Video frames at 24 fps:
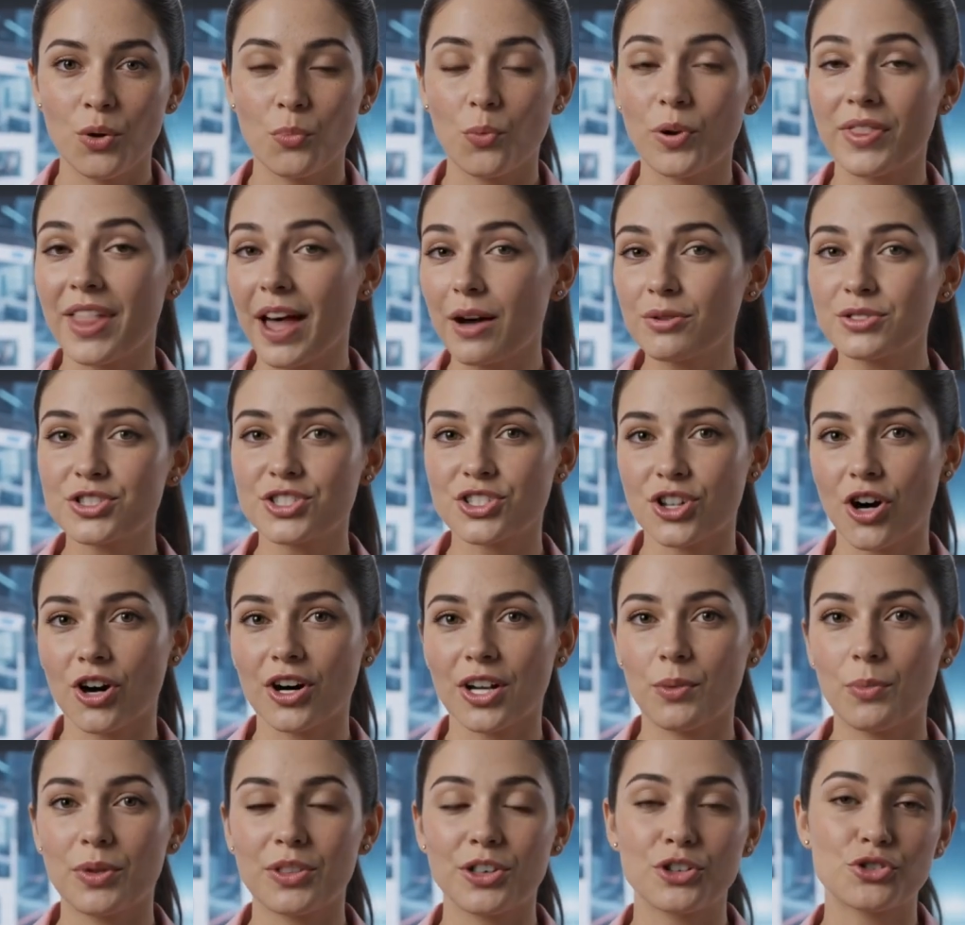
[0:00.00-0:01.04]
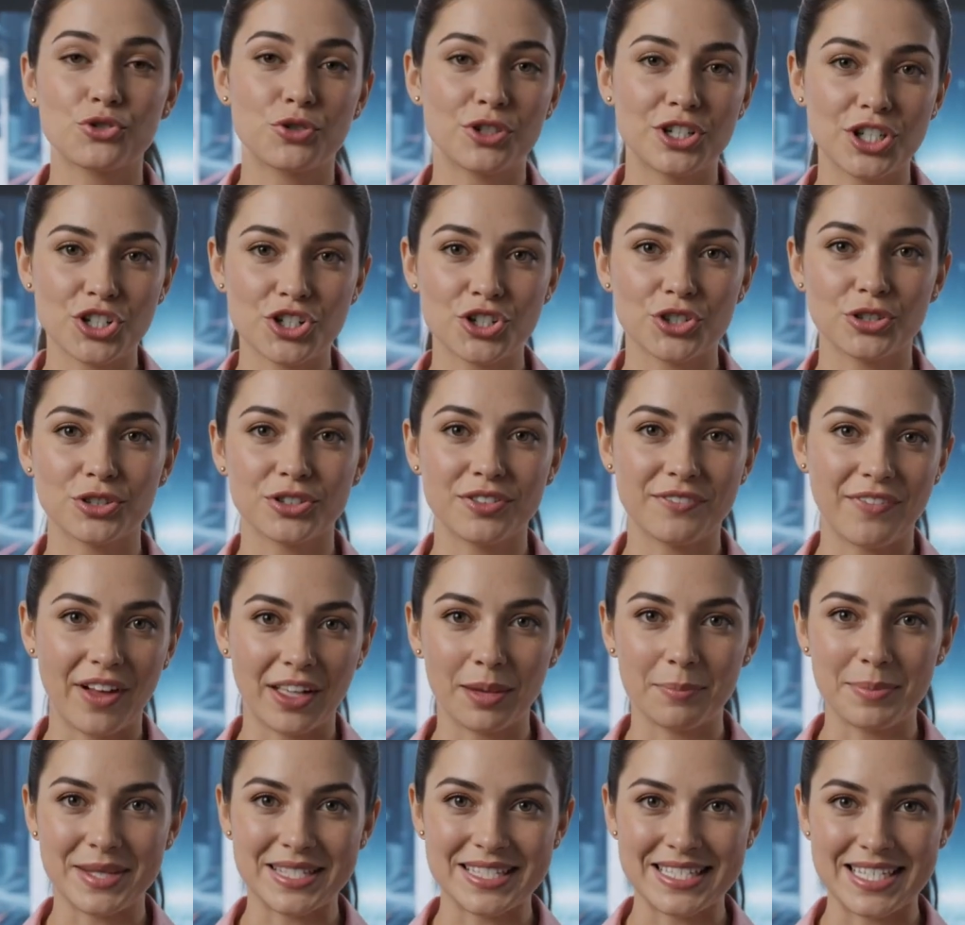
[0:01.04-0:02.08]
without starting with a traditional
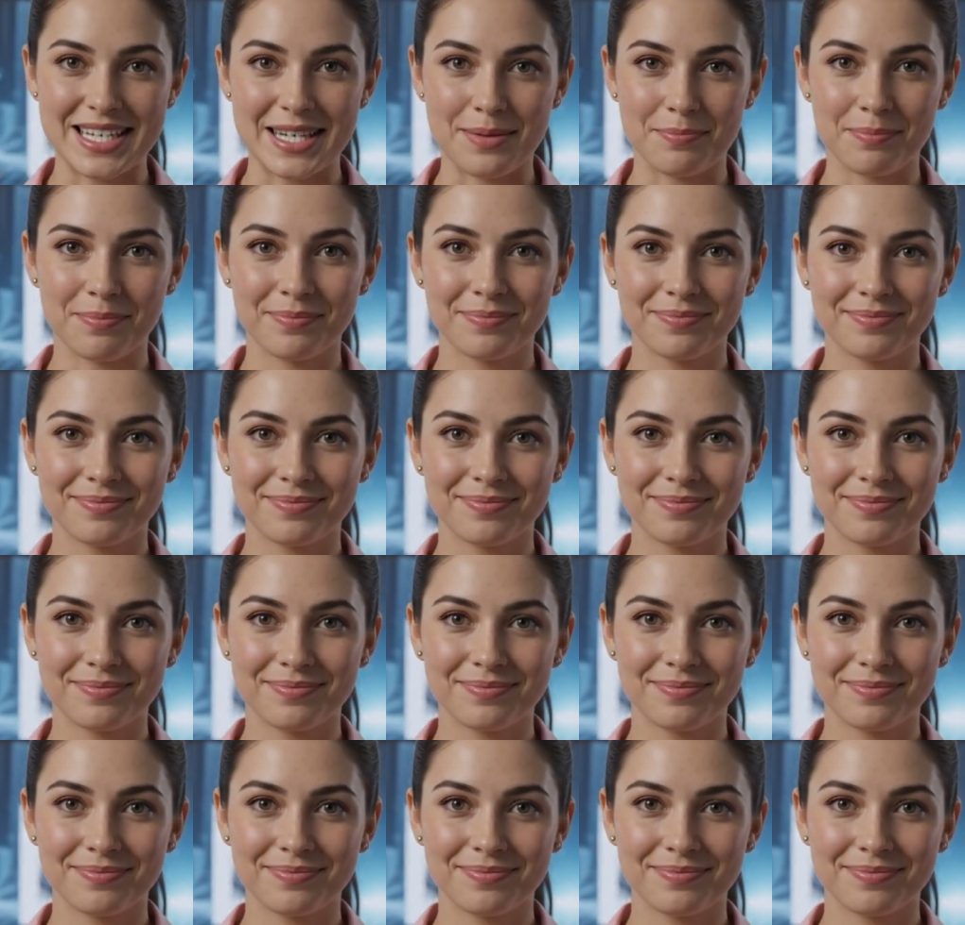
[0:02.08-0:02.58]
development team?